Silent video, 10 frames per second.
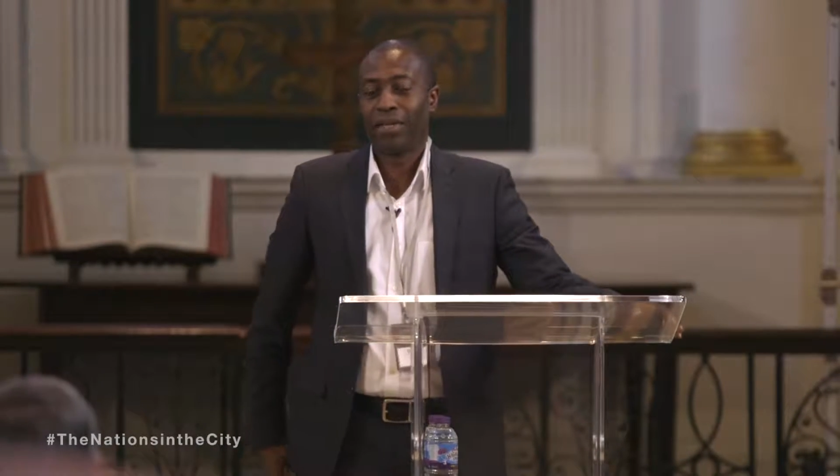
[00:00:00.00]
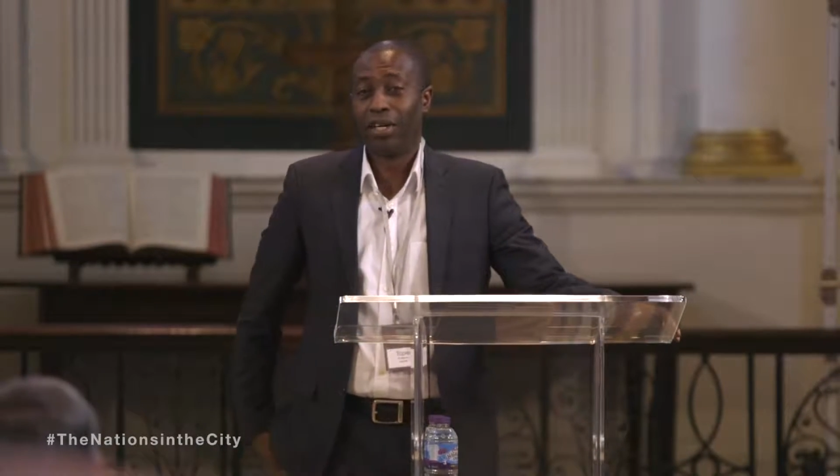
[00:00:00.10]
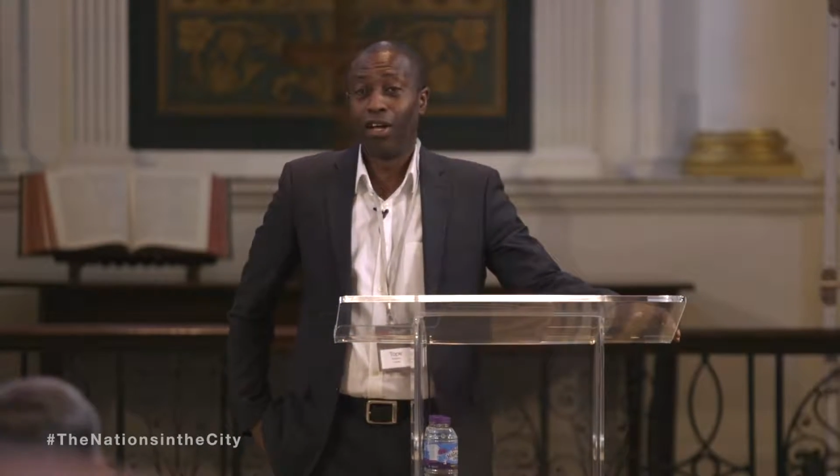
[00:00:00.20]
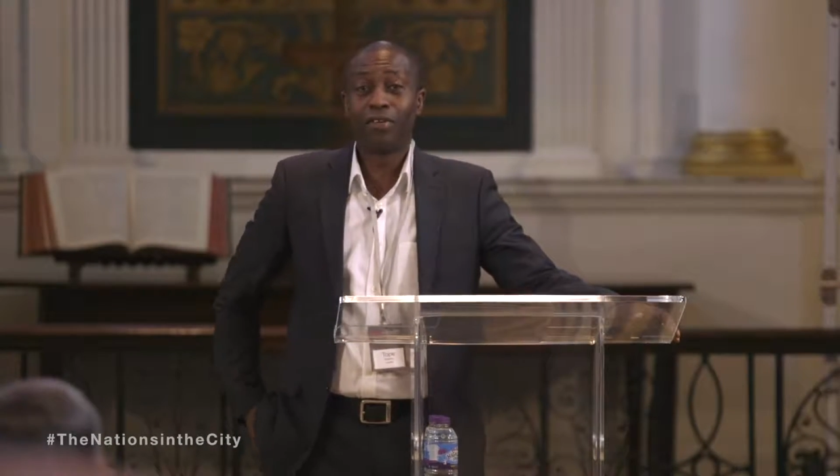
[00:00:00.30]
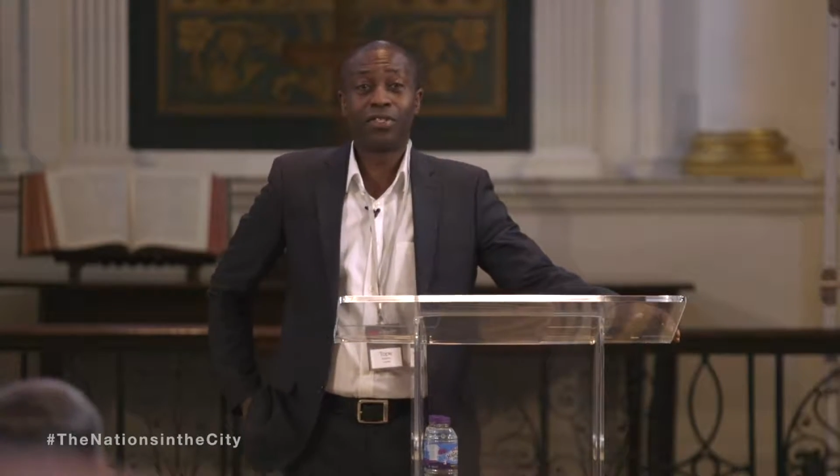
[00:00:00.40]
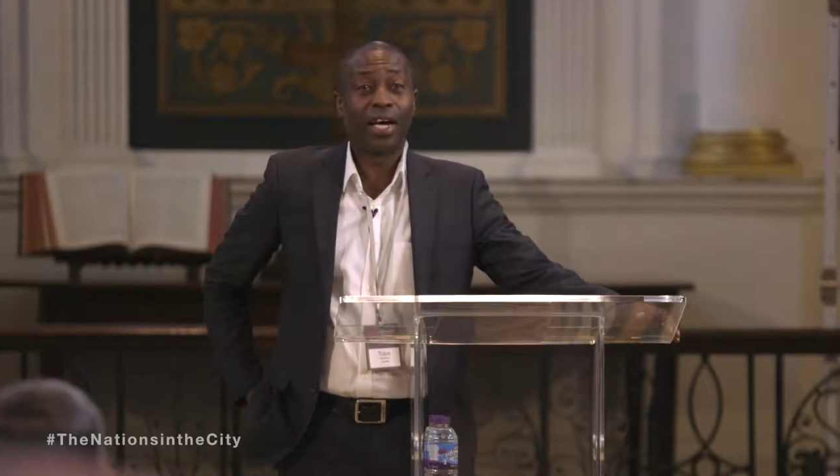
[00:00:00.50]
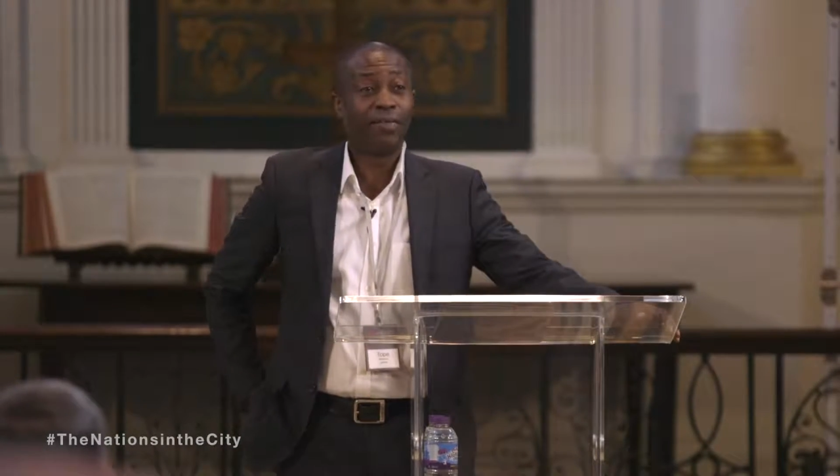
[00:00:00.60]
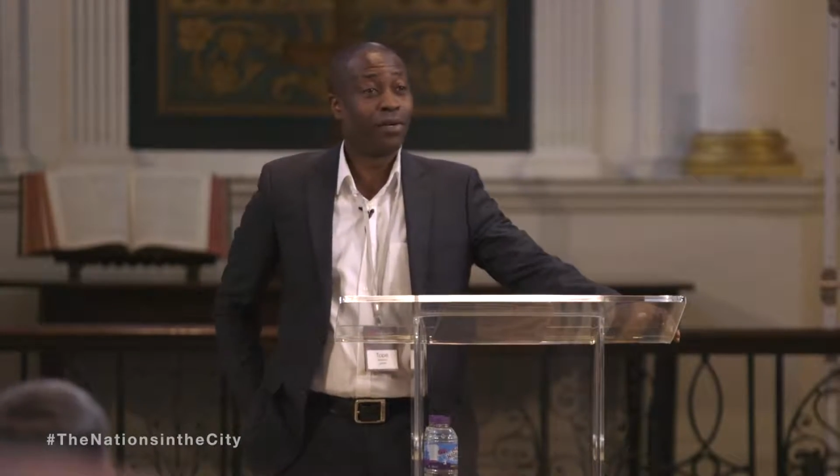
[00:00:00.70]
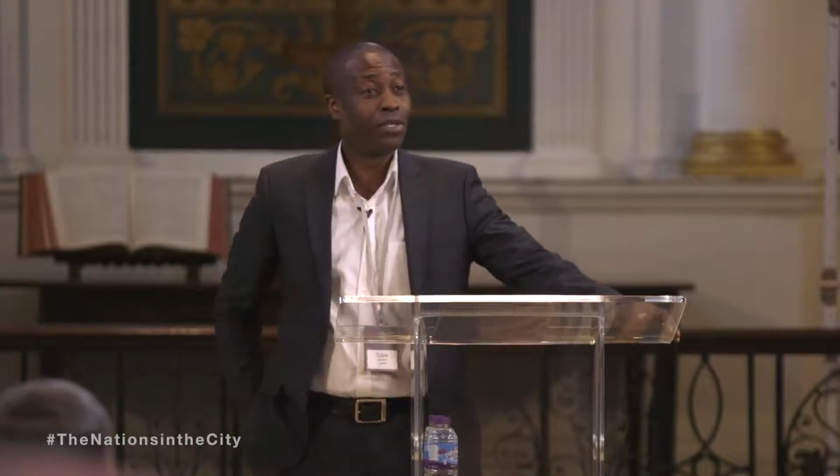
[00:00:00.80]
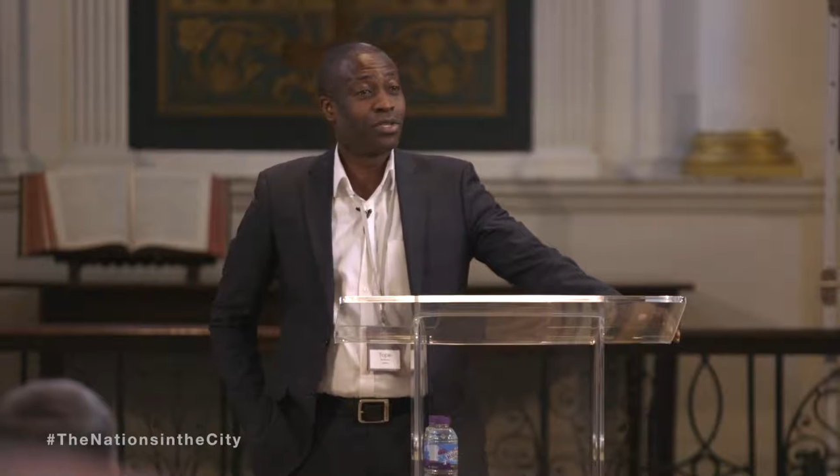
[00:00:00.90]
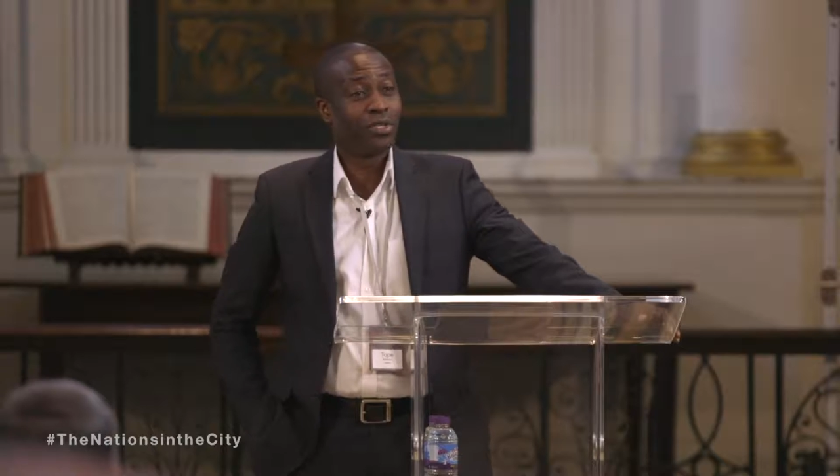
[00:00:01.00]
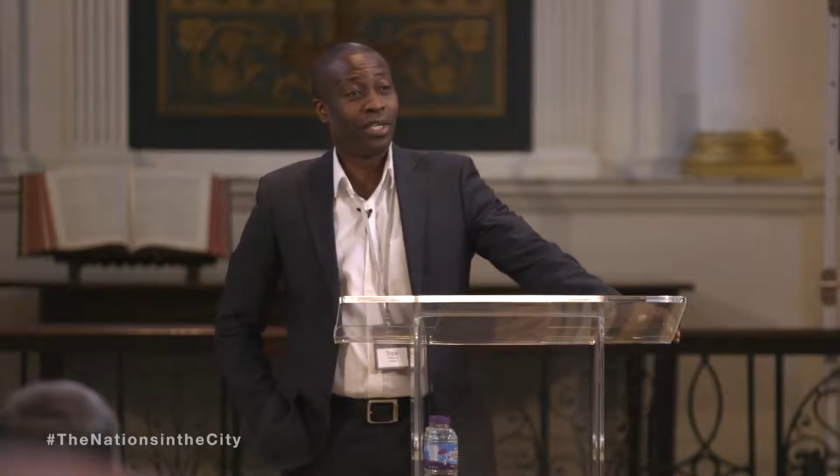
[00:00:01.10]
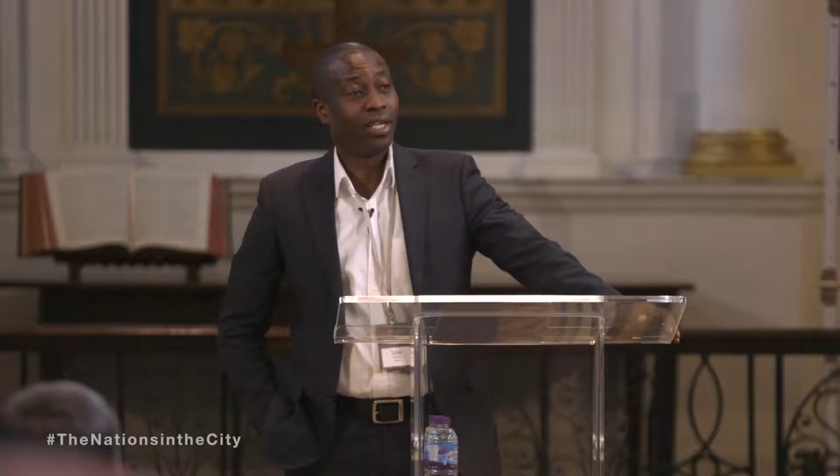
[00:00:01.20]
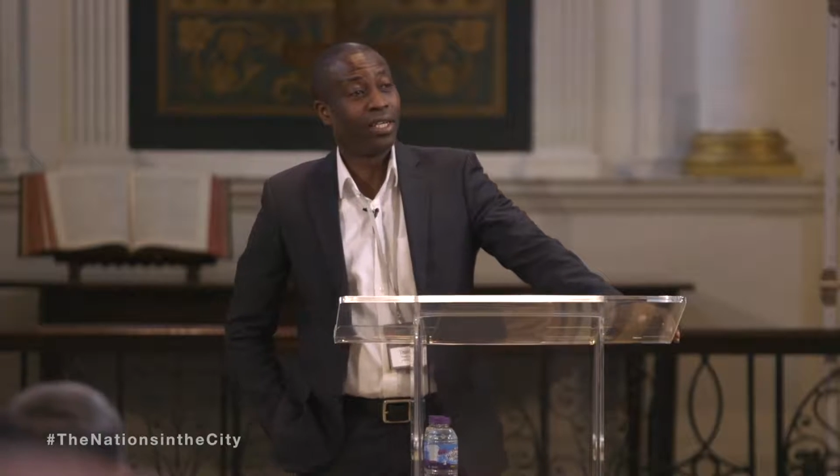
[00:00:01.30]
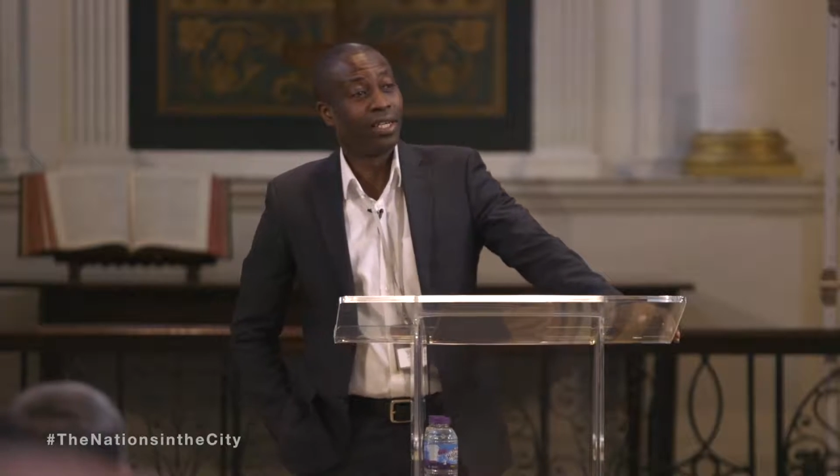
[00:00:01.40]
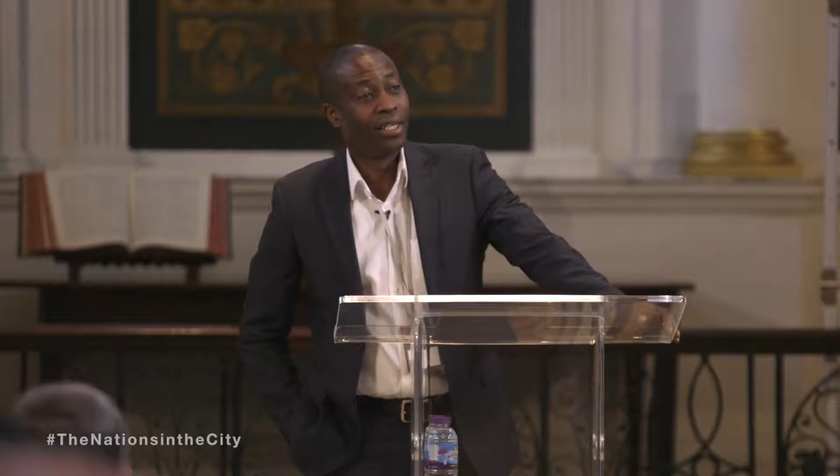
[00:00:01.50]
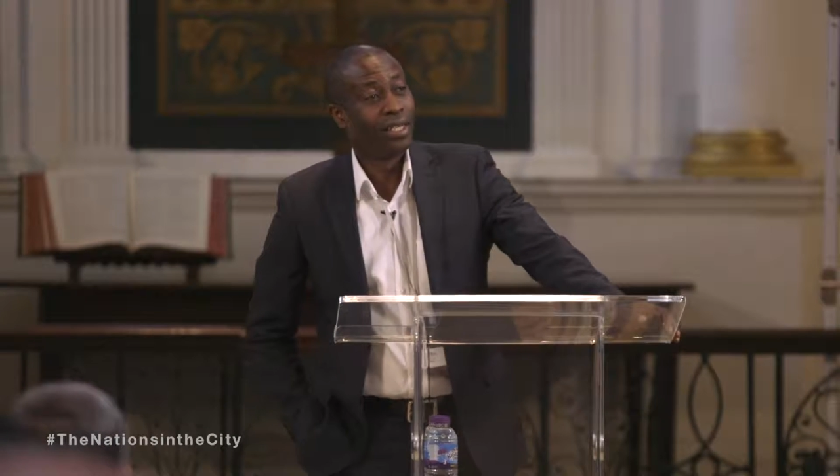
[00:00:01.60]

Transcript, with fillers: He loves diversity,